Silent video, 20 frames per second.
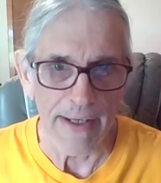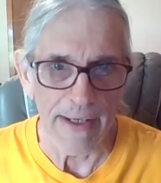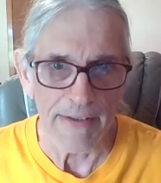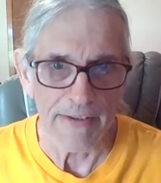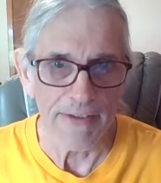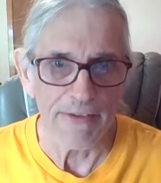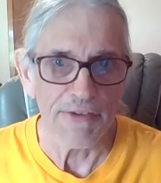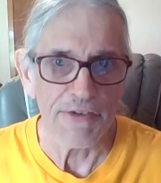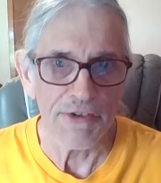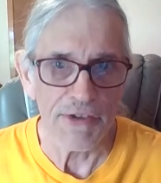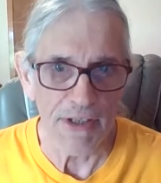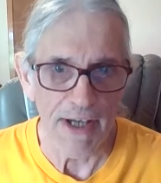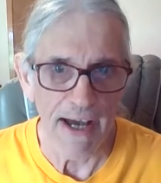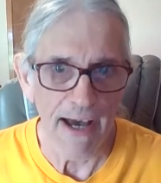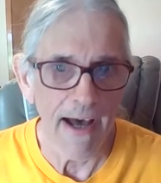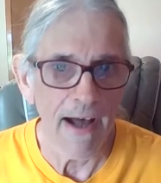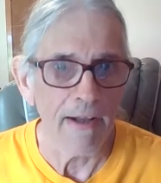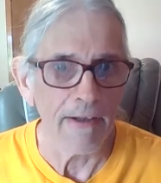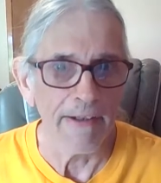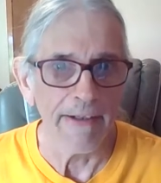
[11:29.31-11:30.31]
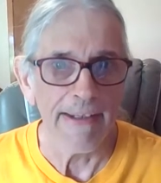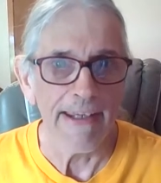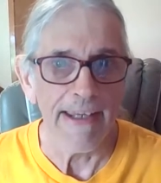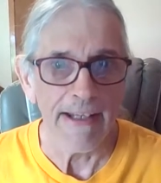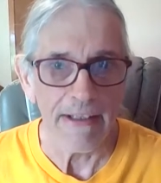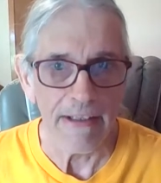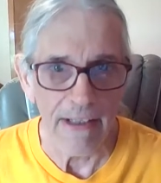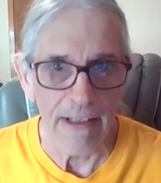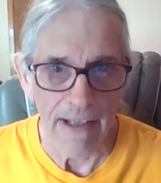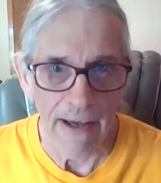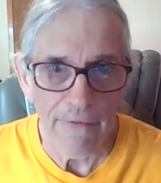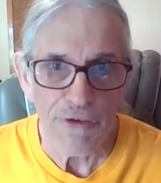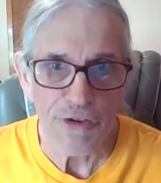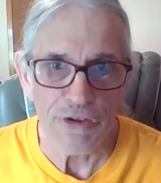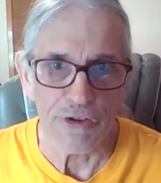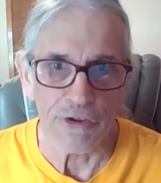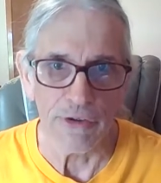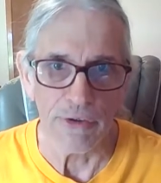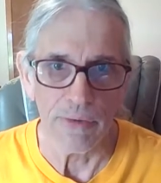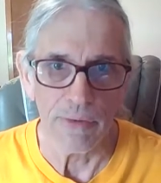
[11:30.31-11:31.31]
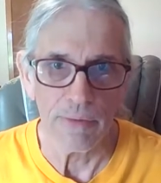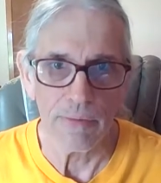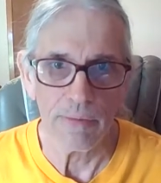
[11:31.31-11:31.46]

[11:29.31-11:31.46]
as his child and he loves you.